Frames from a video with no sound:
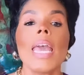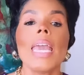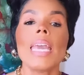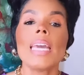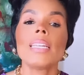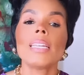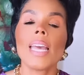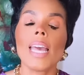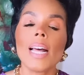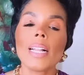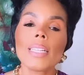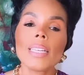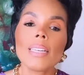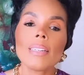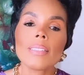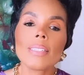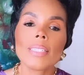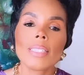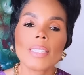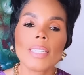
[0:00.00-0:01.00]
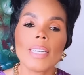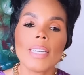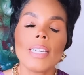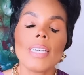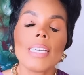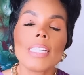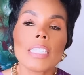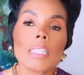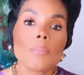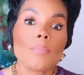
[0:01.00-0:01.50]
An
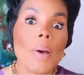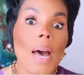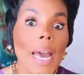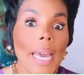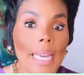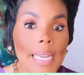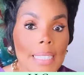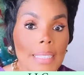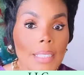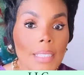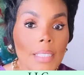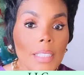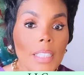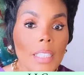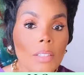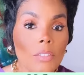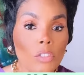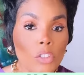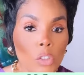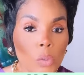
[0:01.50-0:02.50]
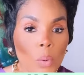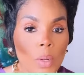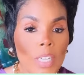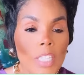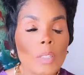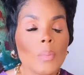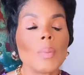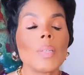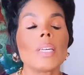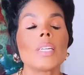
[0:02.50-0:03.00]
LLC is my entity of
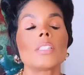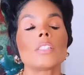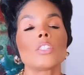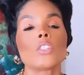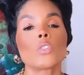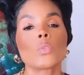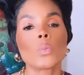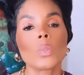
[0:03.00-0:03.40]
choice because it's